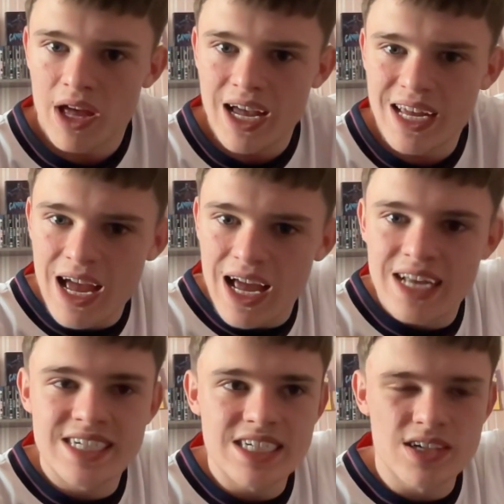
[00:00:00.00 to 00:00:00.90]
a
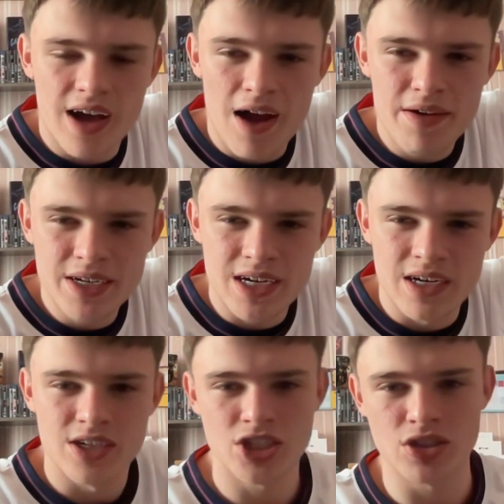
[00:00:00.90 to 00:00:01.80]
decent
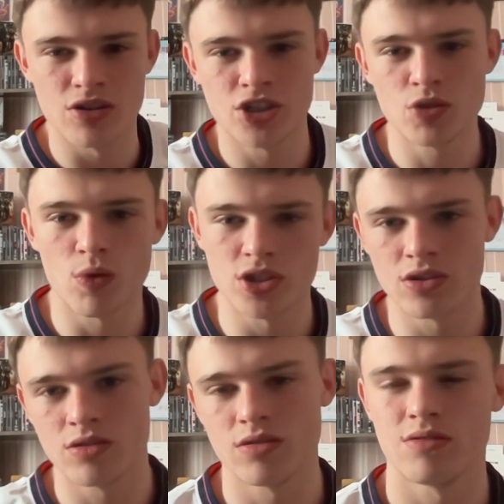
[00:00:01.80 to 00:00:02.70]
character. She
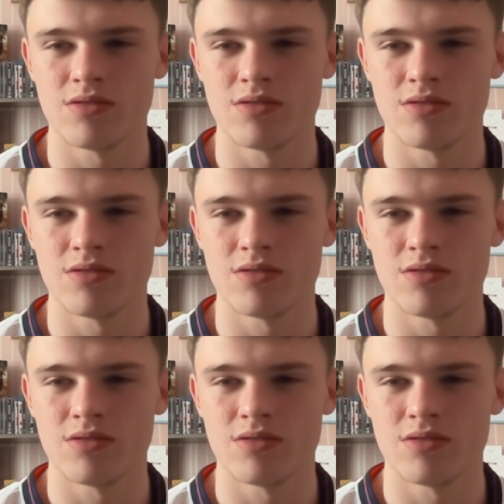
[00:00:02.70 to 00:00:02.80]
wasn't